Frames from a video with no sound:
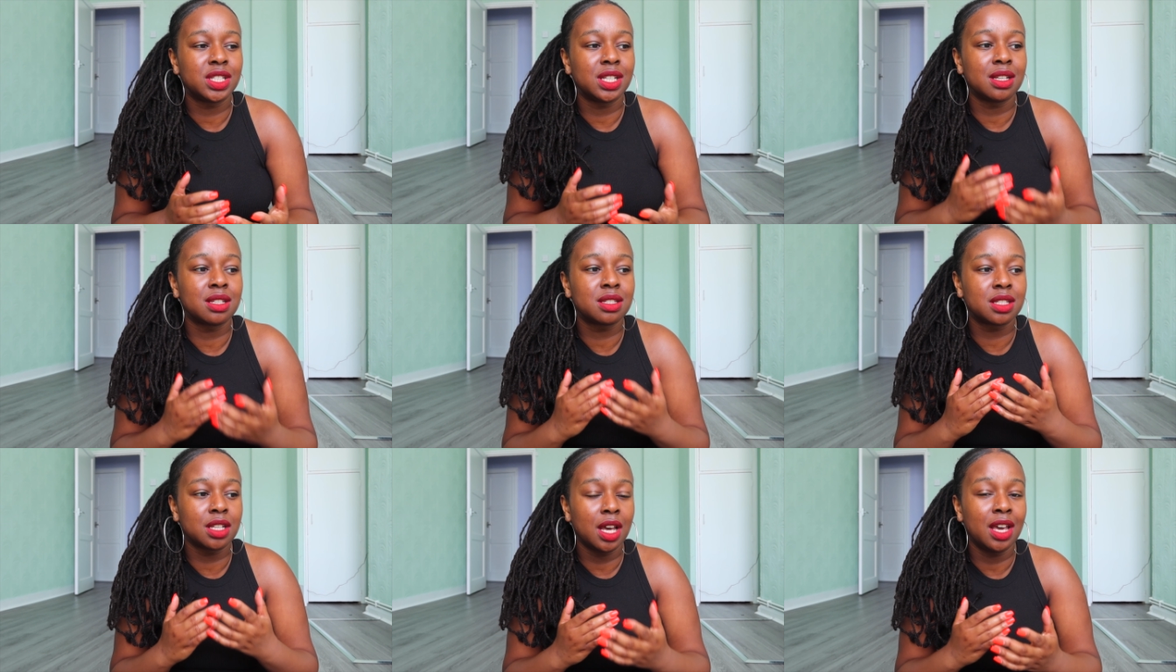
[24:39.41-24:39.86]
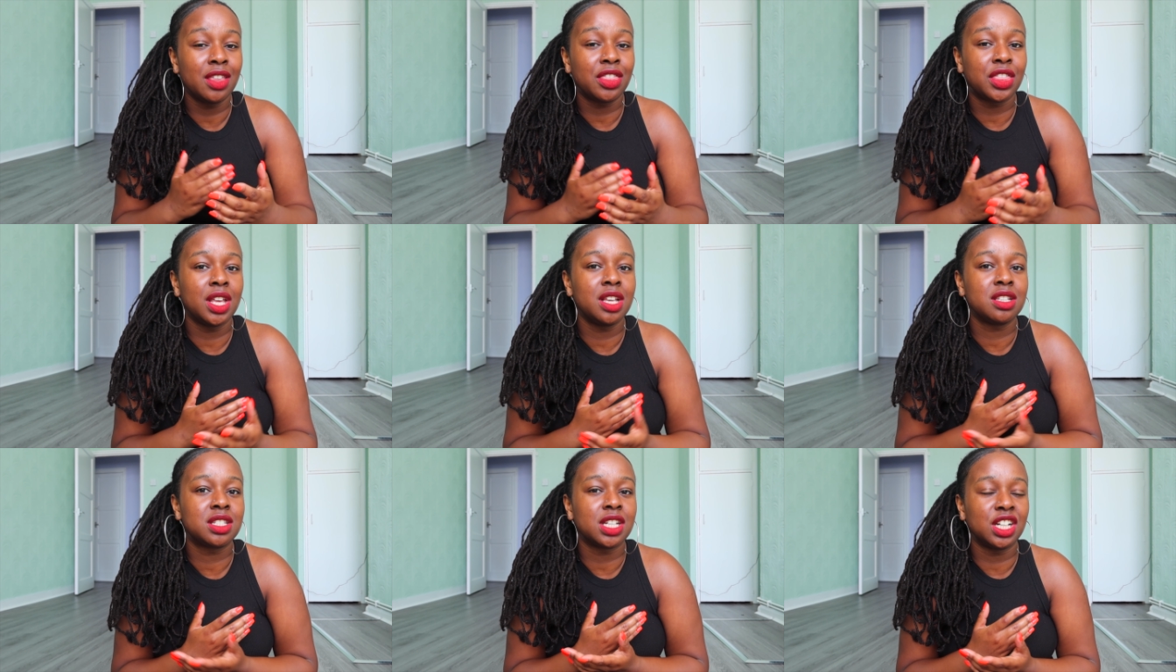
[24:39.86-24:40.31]
There's certain
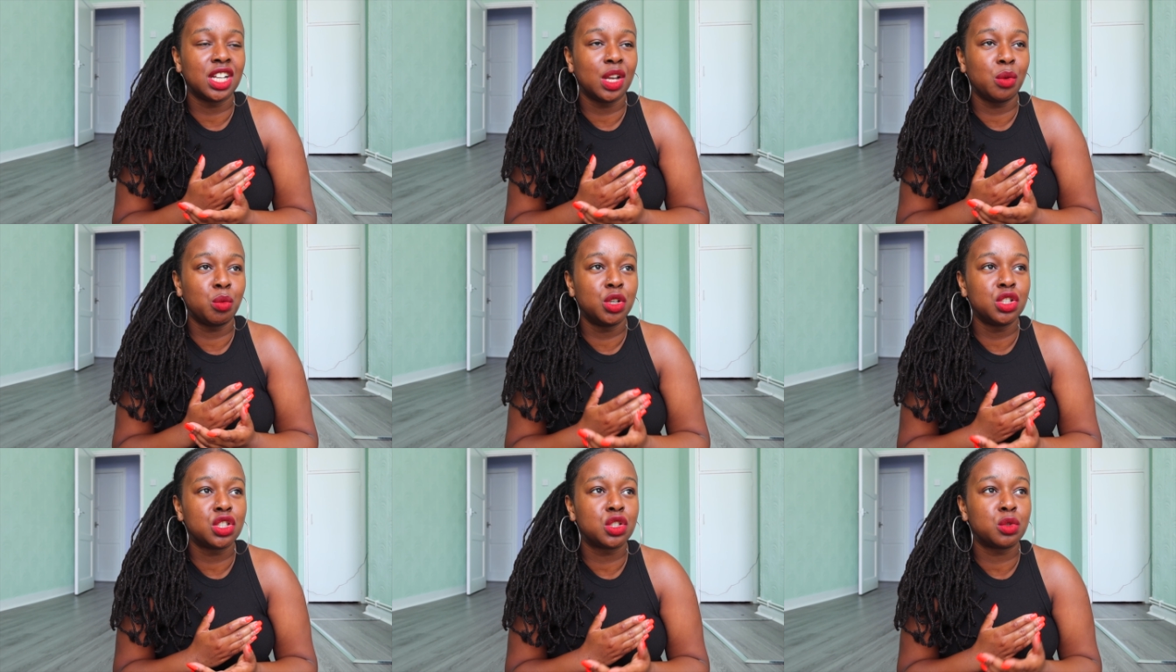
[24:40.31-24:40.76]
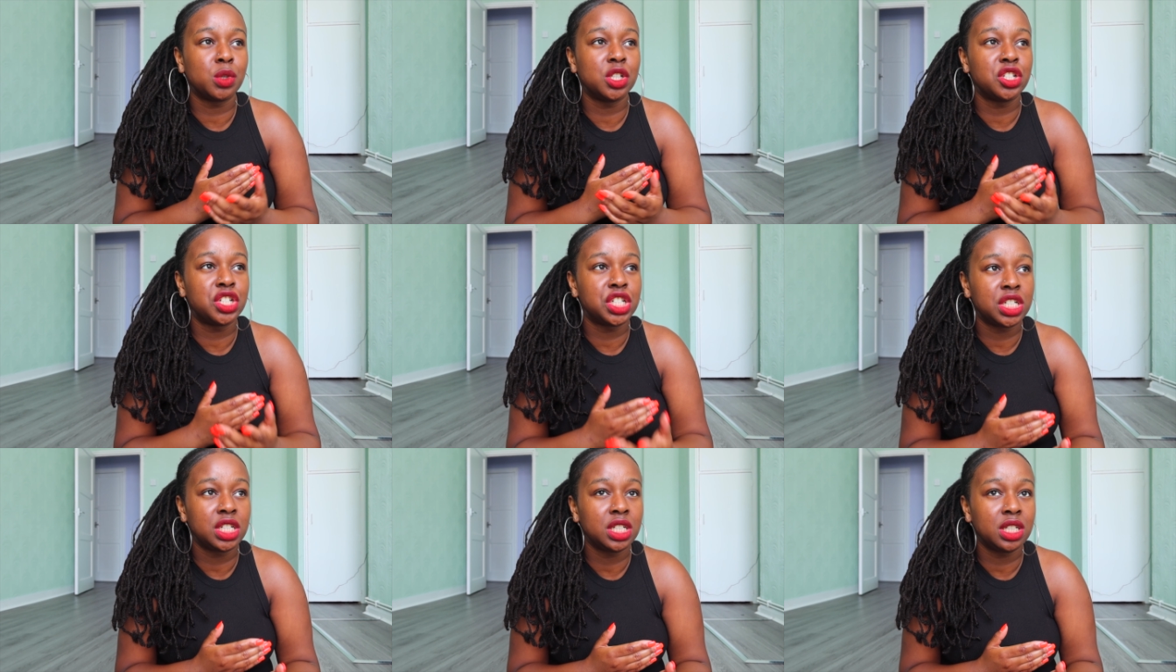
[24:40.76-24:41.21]
things that they want to
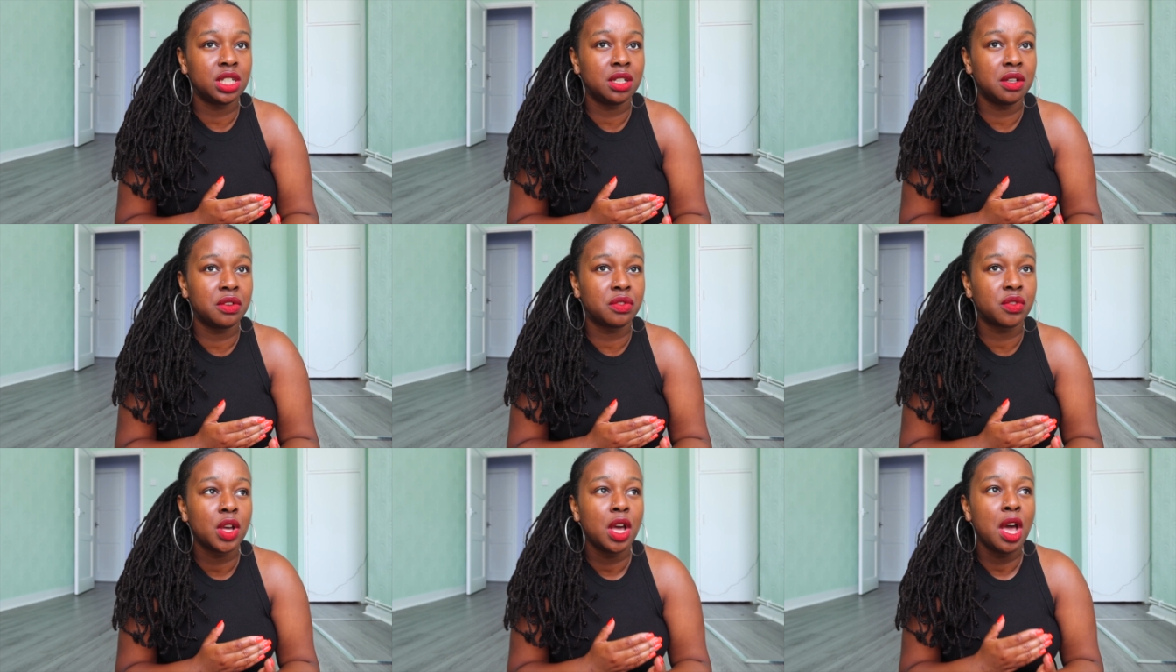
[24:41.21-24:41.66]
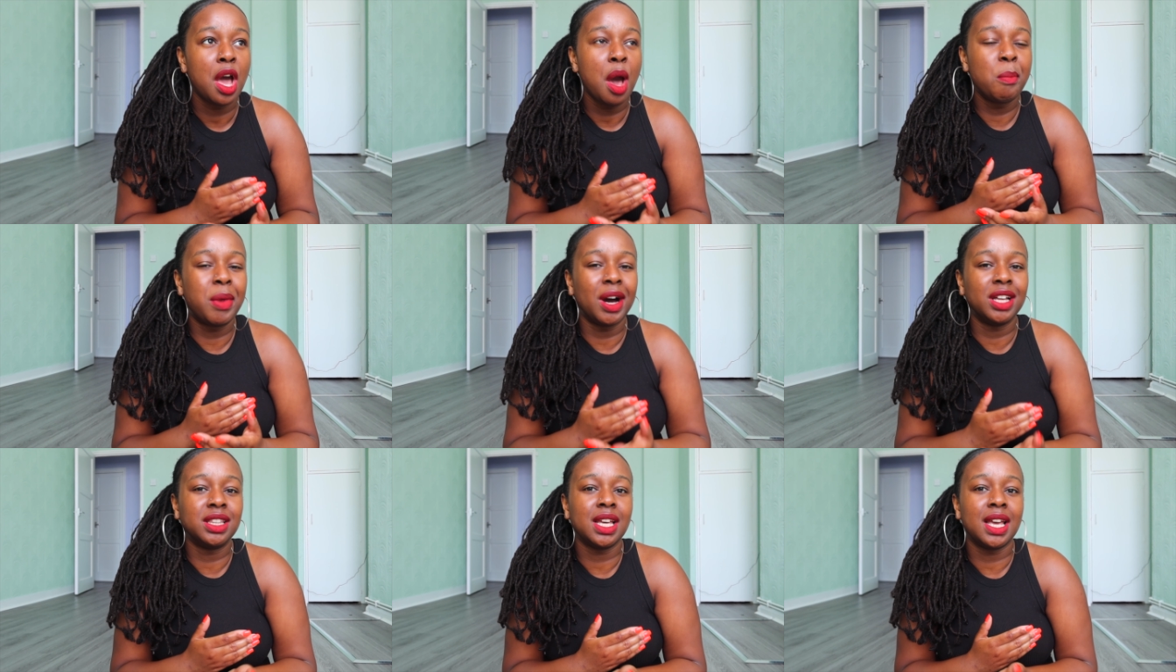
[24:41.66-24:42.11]
achieve,
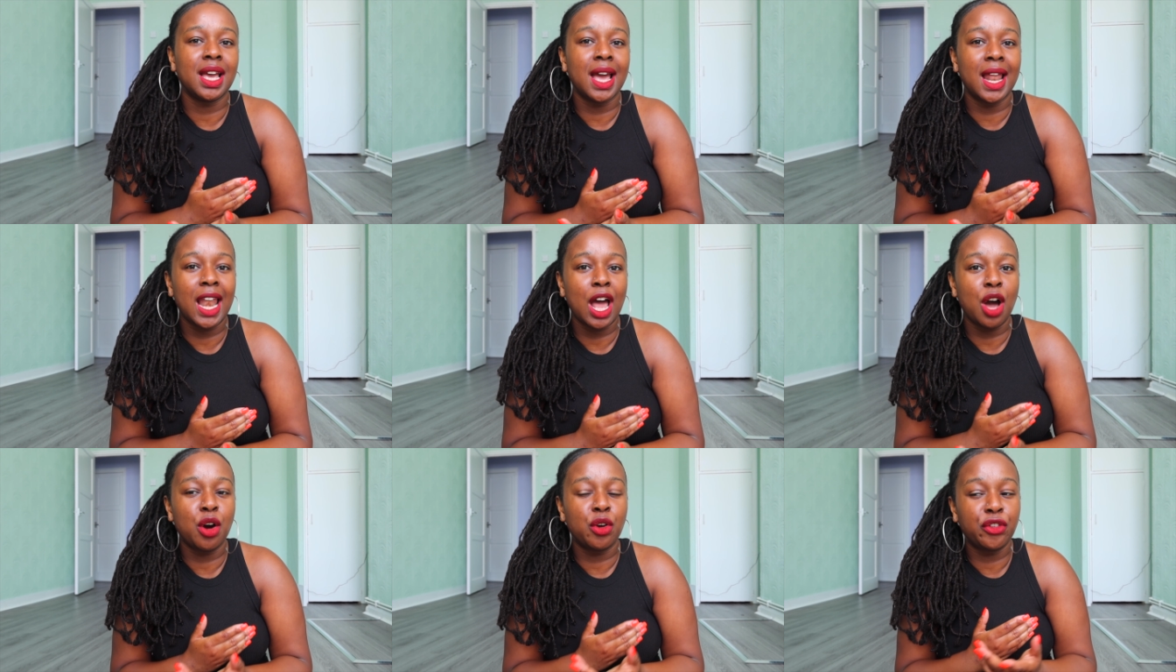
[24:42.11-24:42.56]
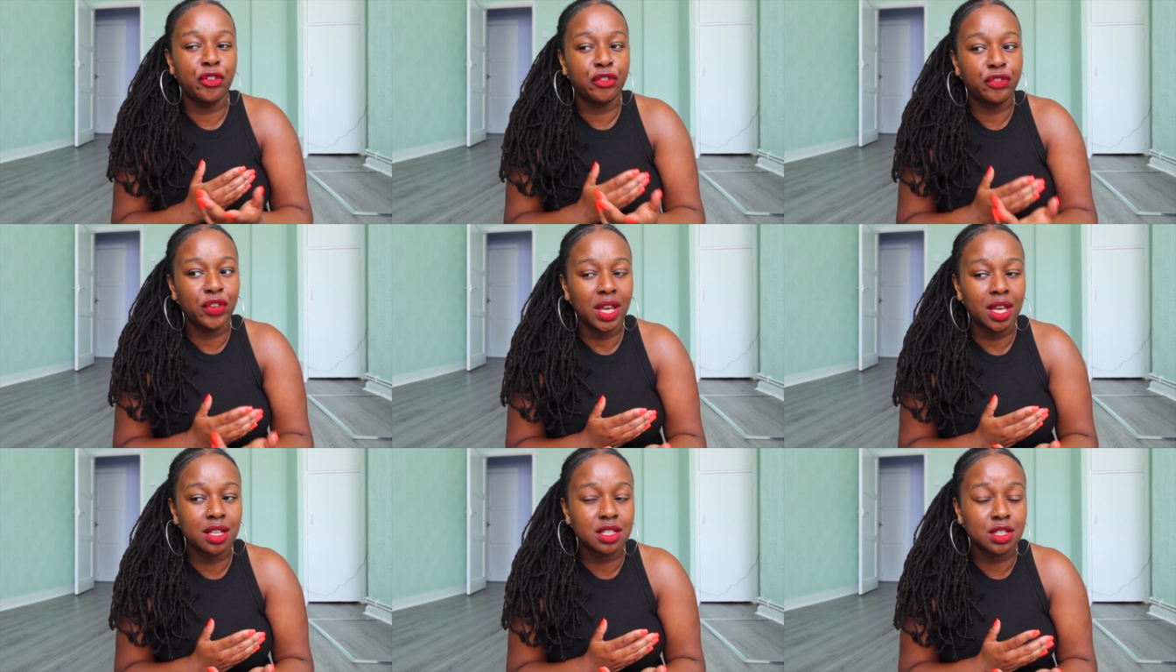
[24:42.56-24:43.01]
but they allow
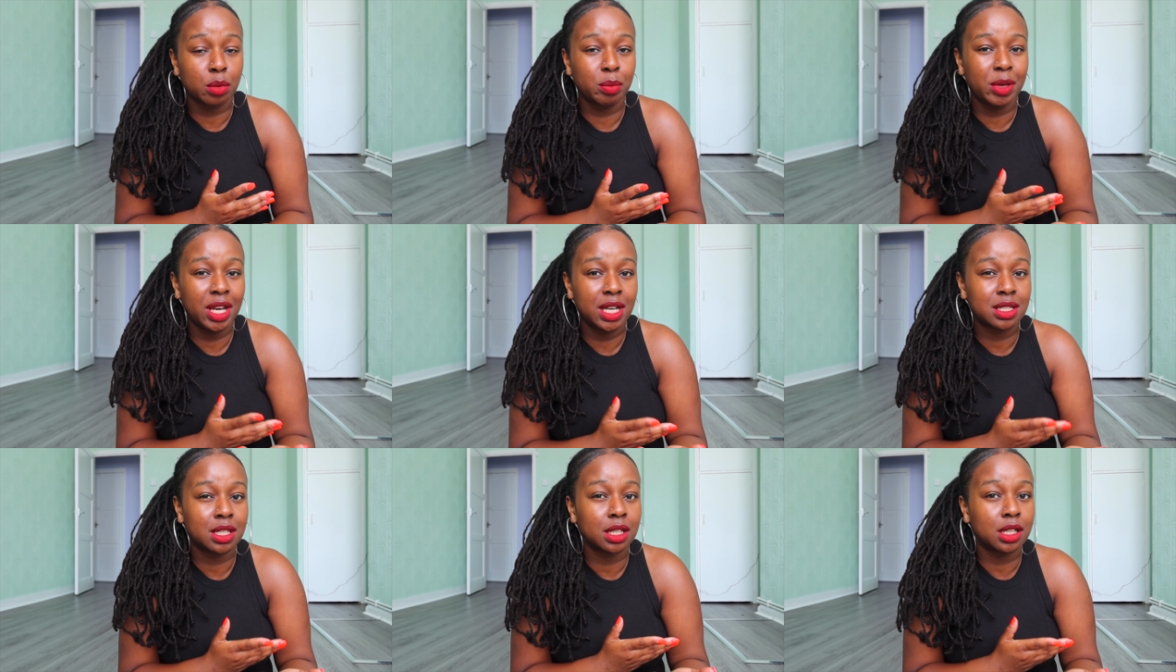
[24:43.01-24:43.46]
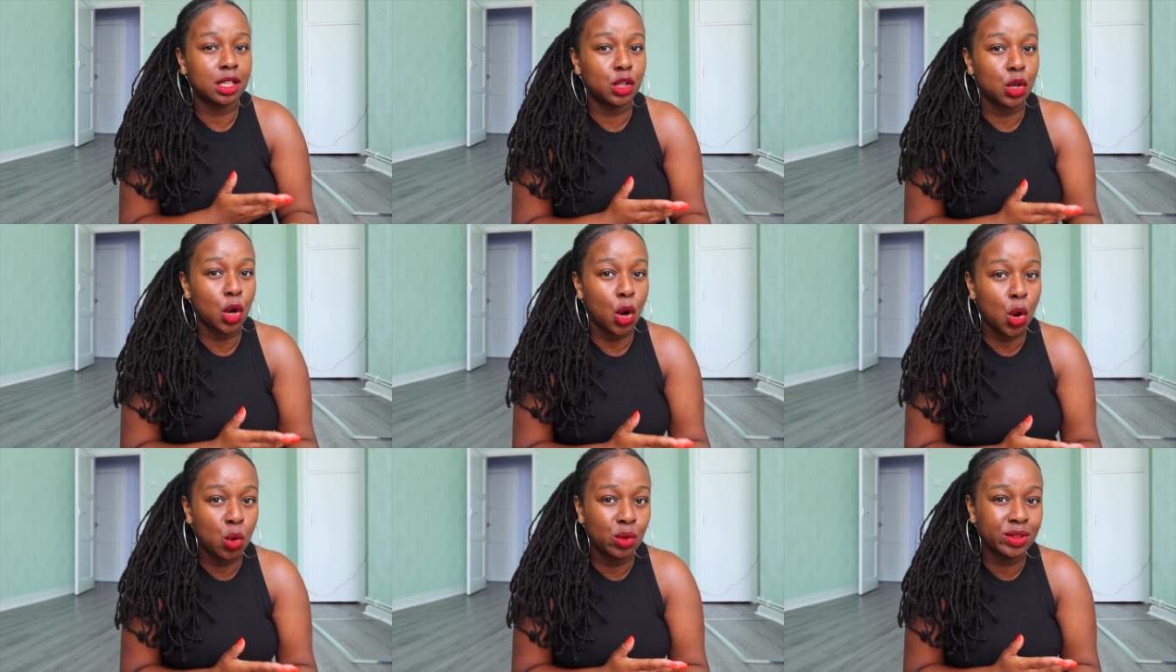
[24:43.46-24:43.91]
fear to basically
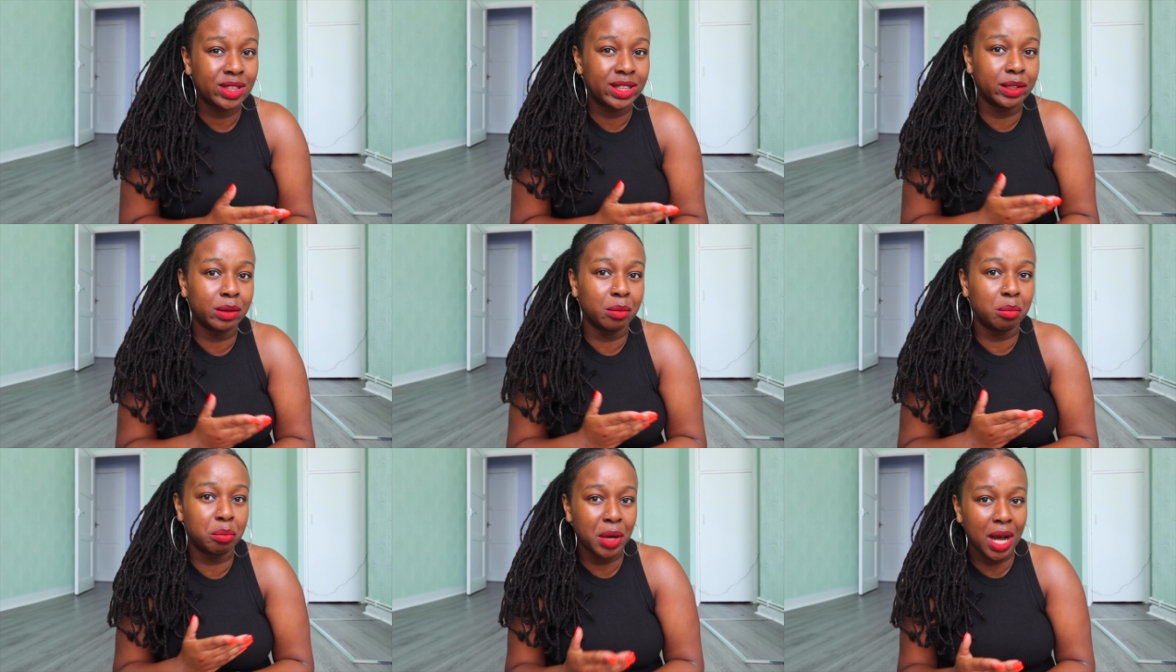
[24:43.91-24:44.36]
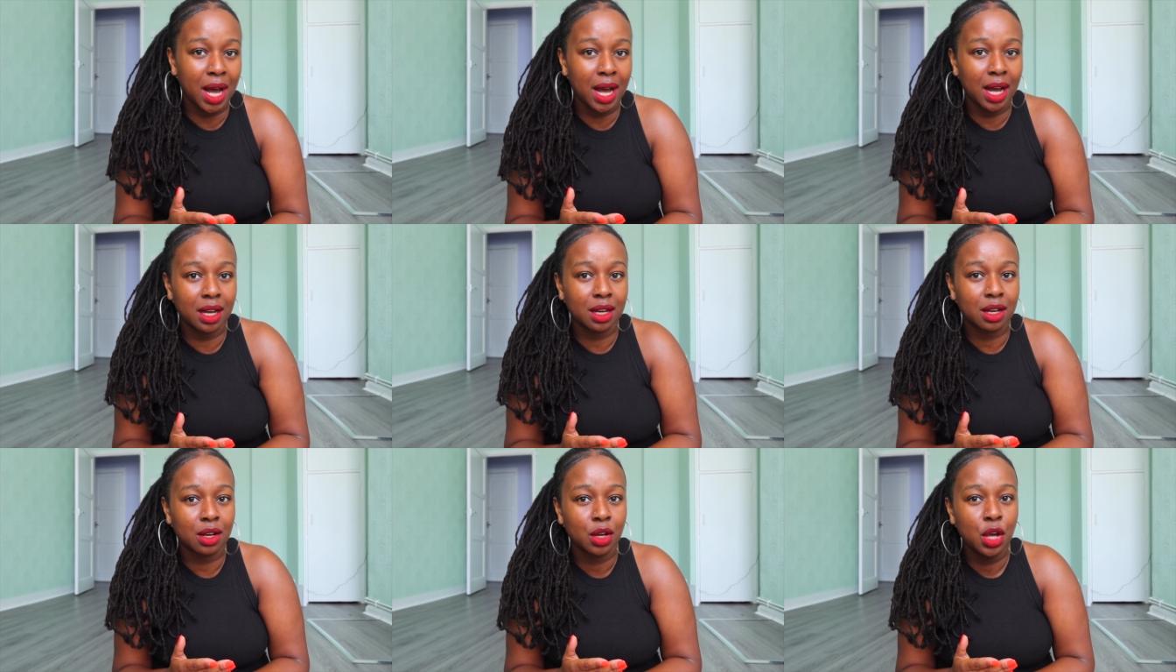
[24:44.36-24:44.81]
hold them
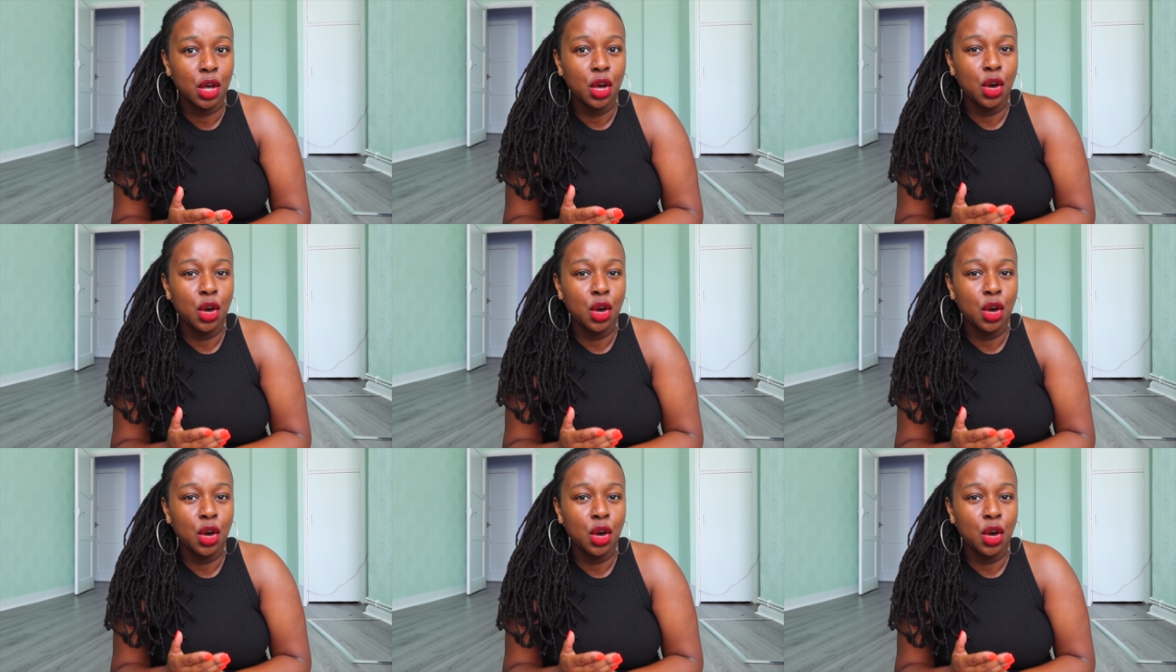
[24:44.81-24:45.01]
back,